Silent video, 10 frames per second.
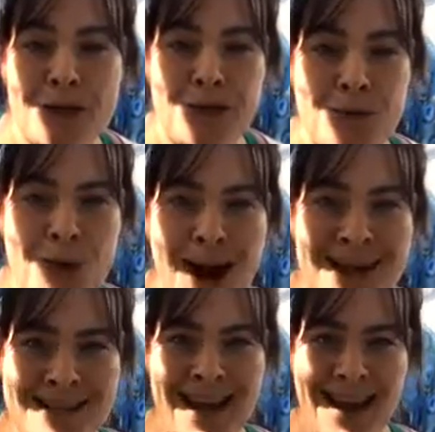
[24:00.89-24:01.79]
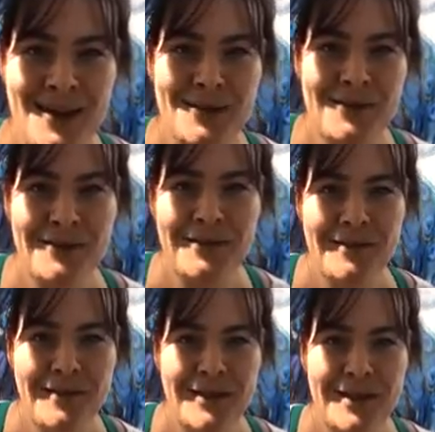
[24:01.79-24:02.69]
you got down,
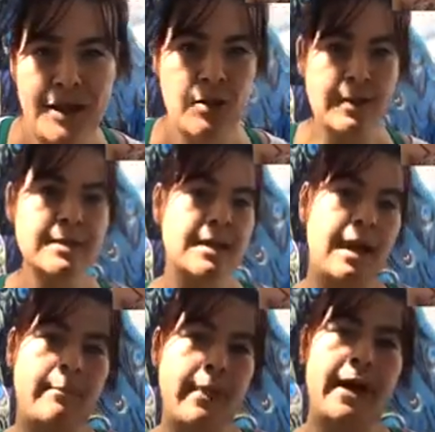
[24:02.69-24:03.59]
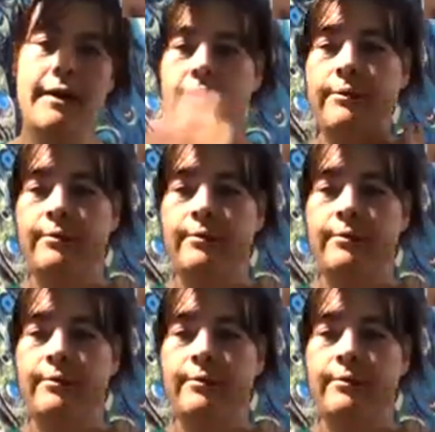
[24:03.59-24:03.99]
you always got back up,